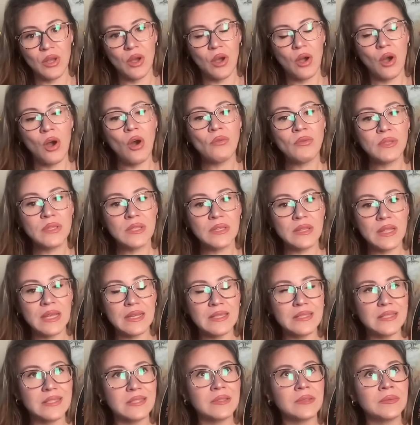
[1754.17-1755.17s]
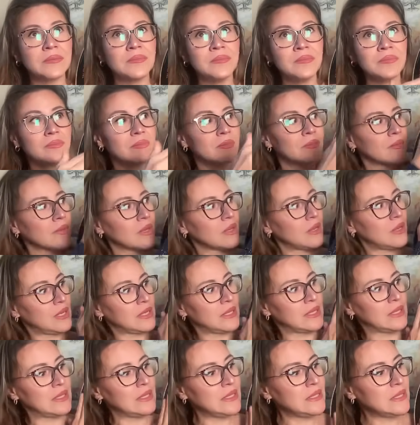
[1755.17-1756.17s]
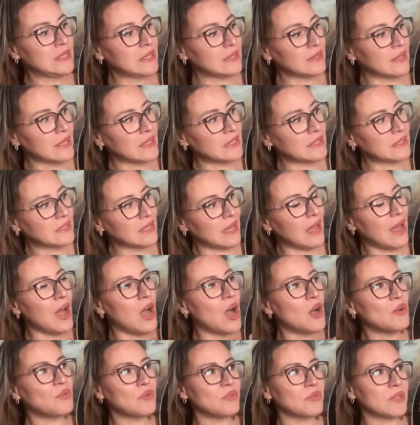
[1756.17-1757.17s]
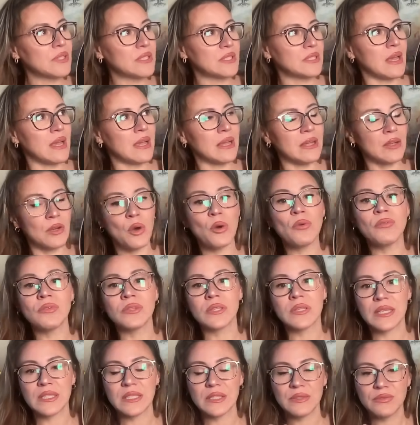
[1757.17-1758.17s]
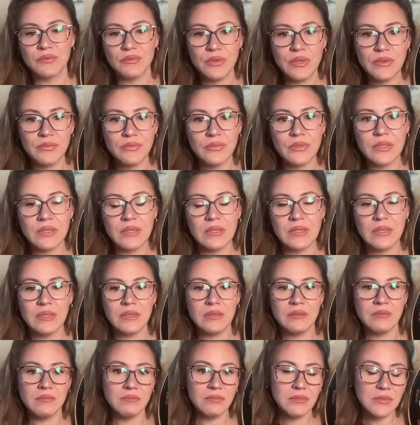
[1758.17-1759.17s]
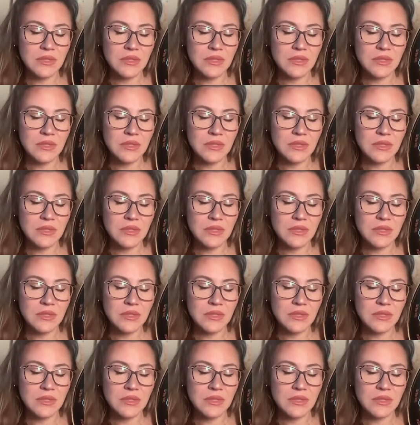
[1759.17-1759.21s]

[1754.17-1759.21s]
Over the next, at least the half of the cycle, over the next 15,